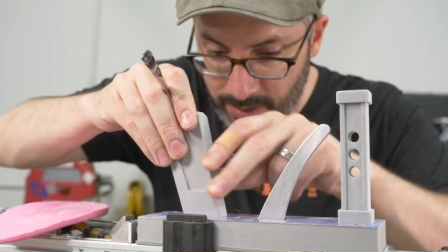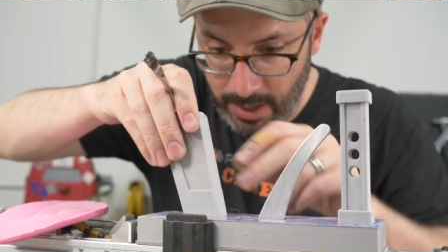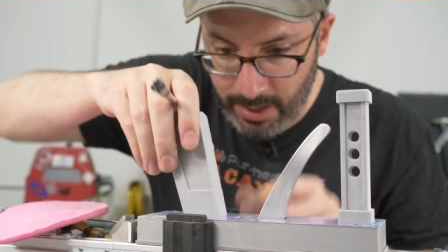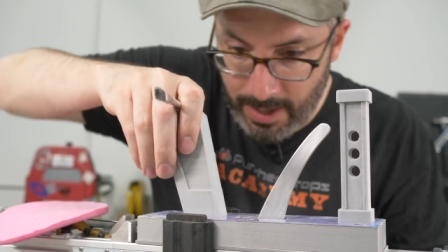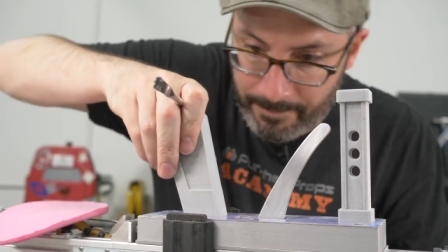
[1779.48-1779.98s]
in
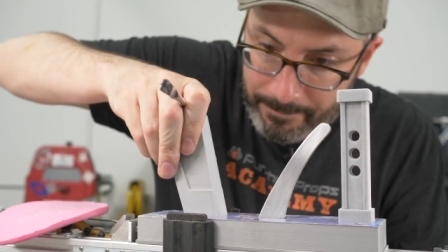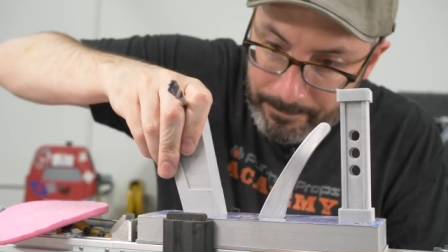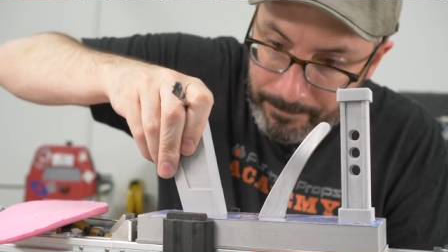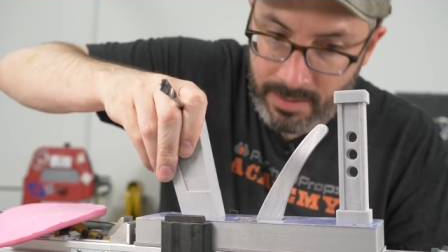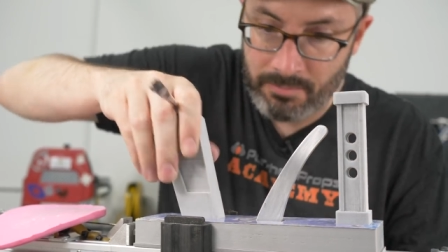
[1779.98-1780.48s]
like that.
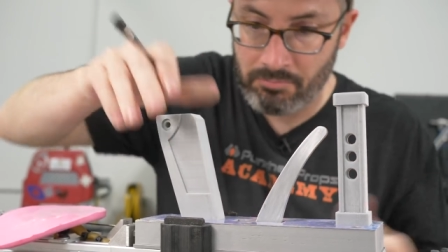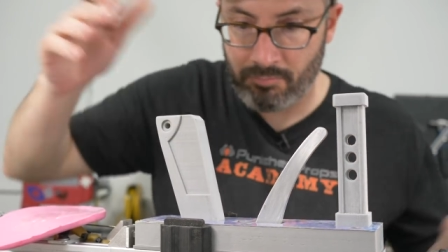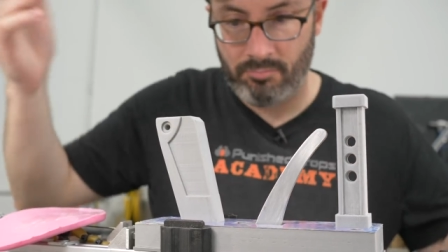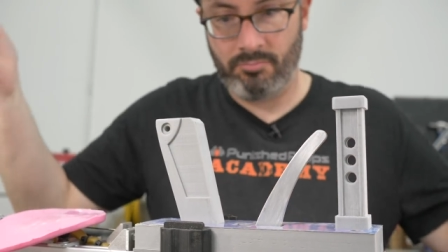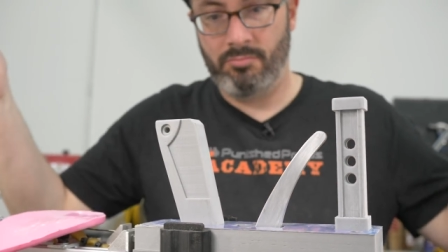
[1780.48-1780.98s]

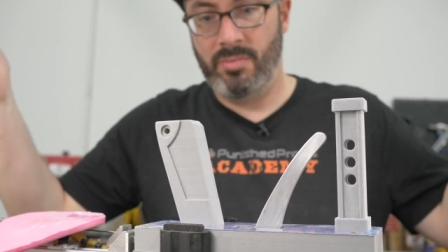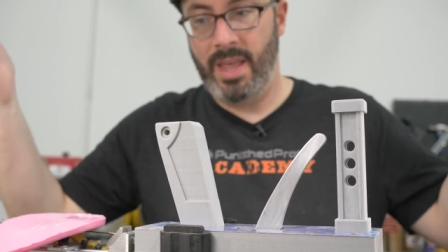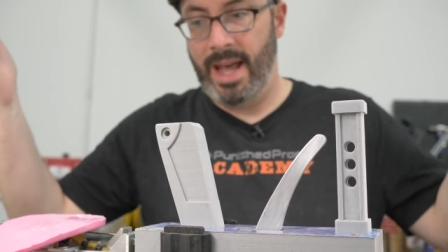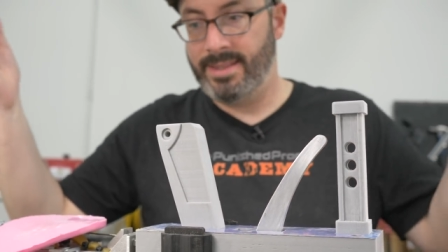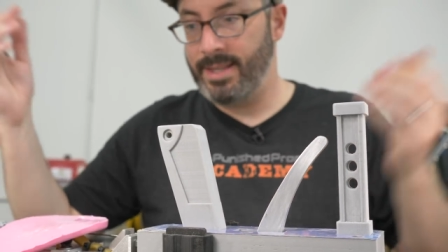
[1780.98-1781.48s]

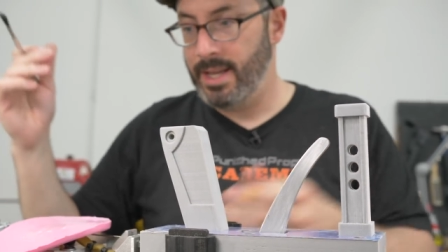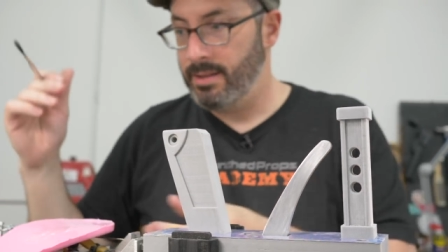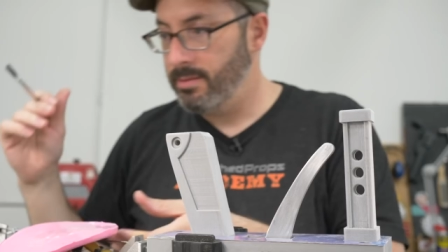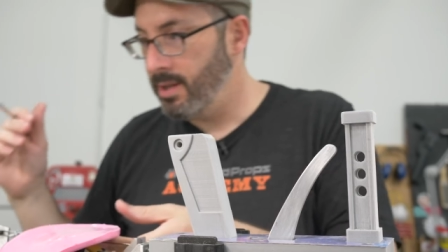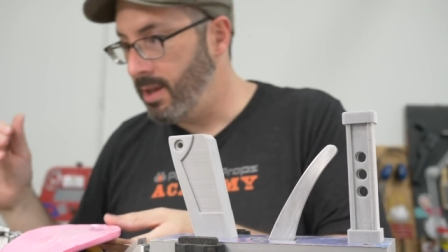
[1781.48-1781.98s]
That's it.
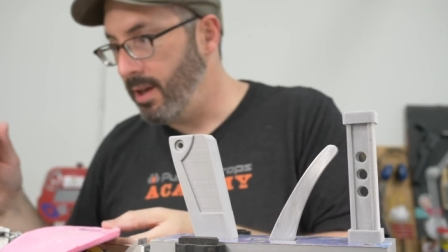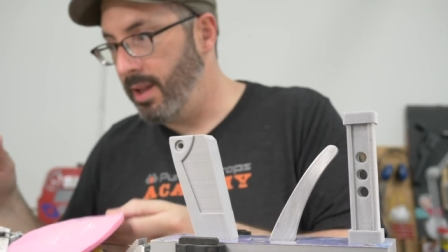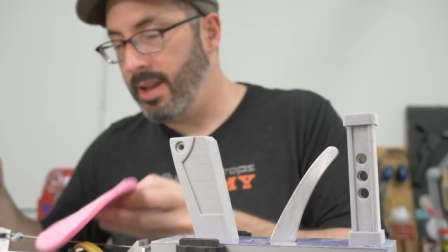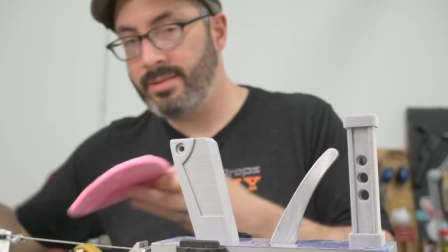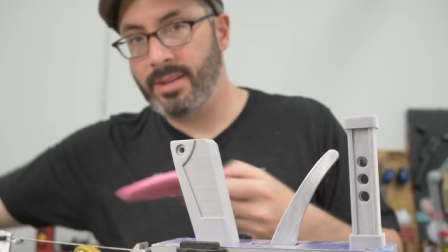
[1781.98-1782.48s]

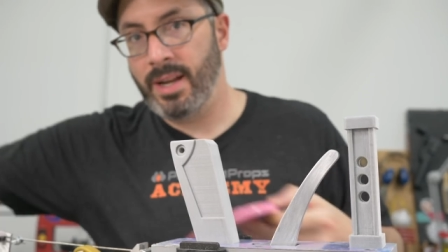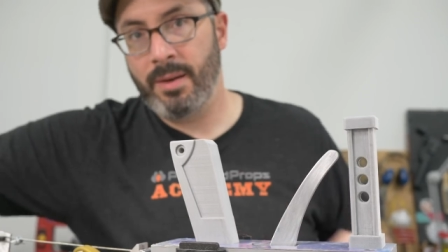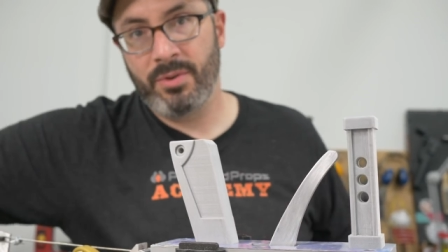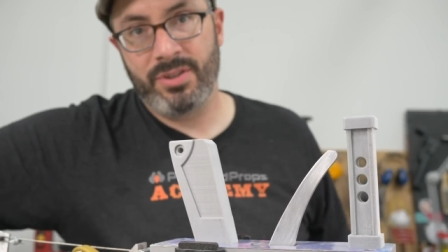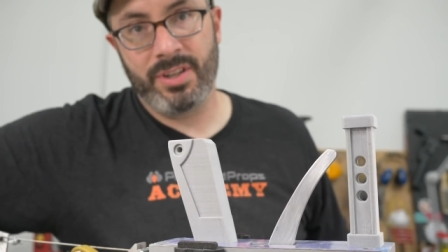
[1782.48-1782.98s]
And as the
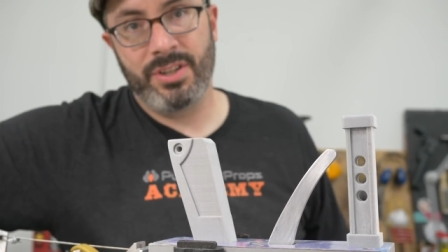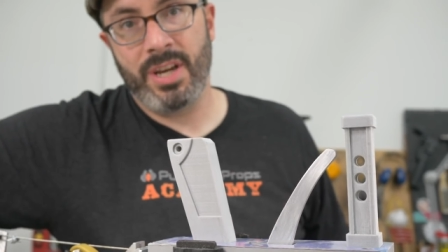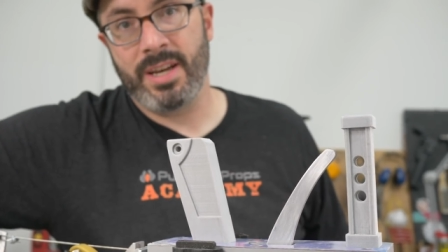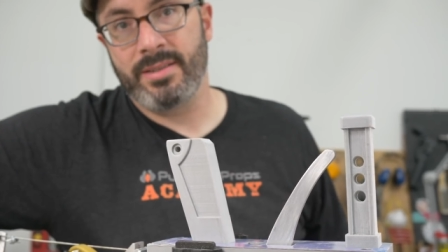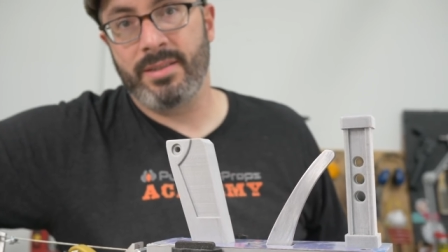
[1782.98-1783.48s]
name would
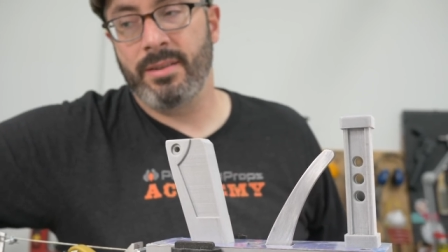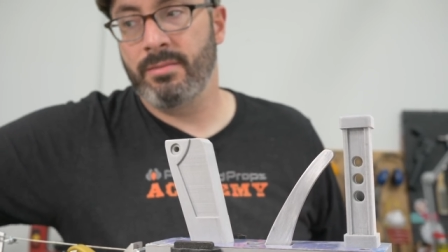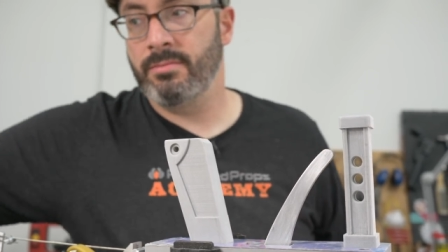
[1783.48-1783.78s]
suggest,